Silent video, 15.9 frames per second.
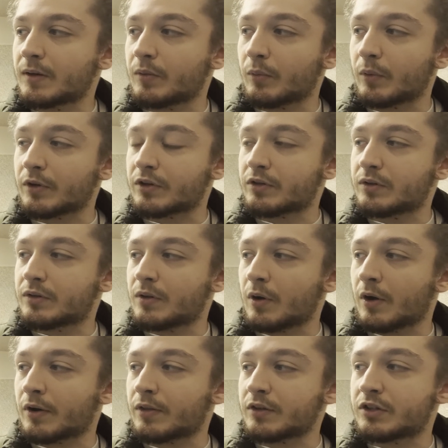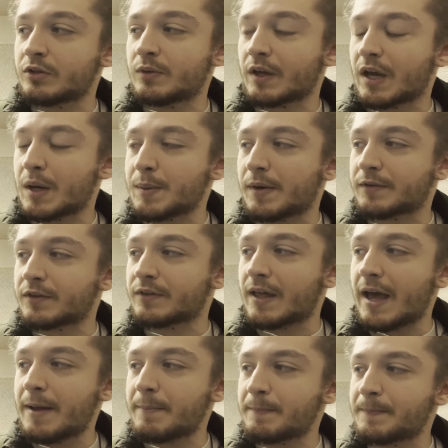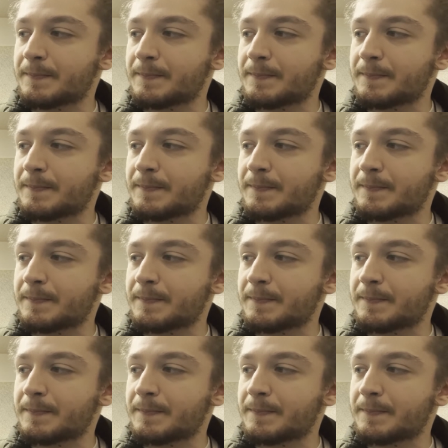What are the 2 that come after that?